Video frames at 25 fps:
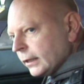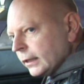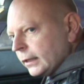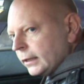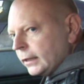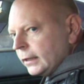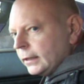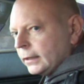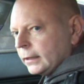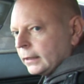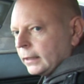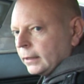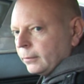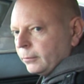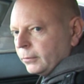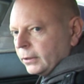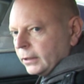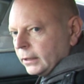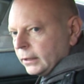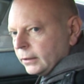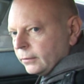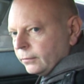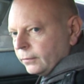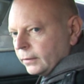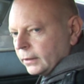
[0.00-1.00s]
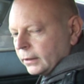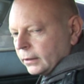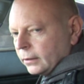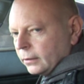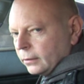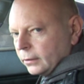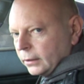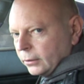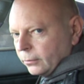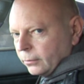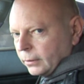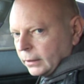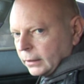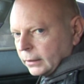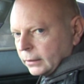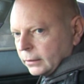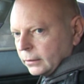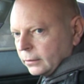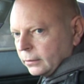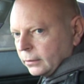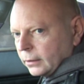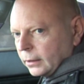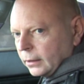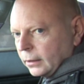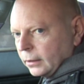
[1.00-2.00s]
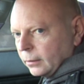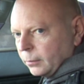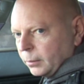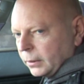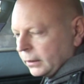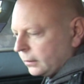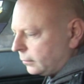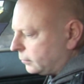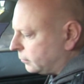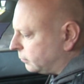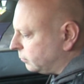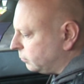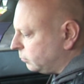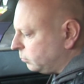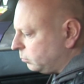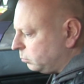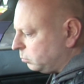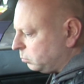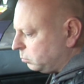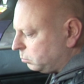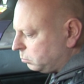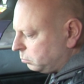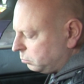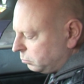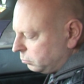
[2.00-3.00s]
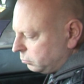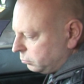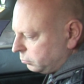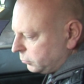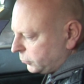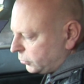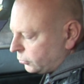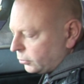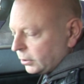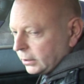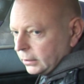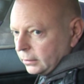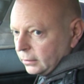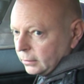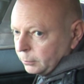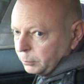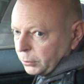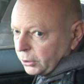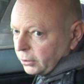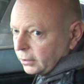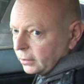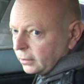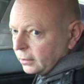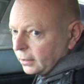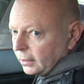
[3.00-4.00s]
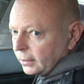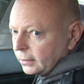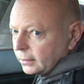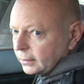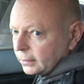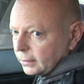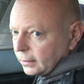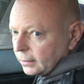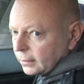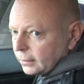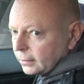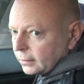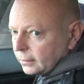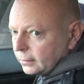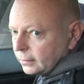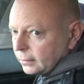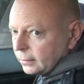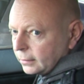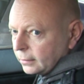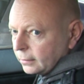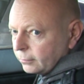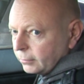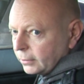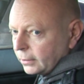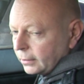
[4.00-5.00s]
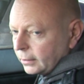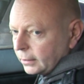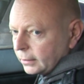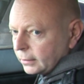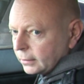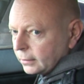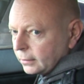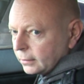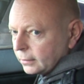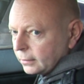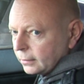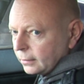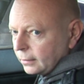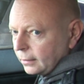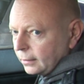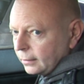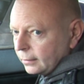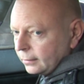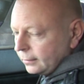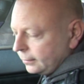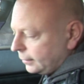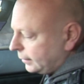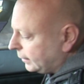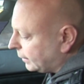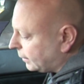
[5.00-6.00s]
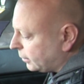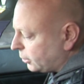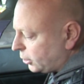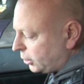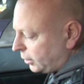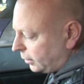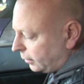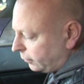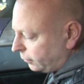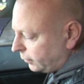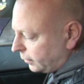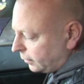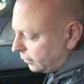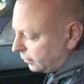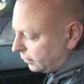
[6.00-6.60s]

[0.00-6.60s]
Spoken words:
60 time with this vehicle, you are talking about 3.9 seconds with this, because it can shift,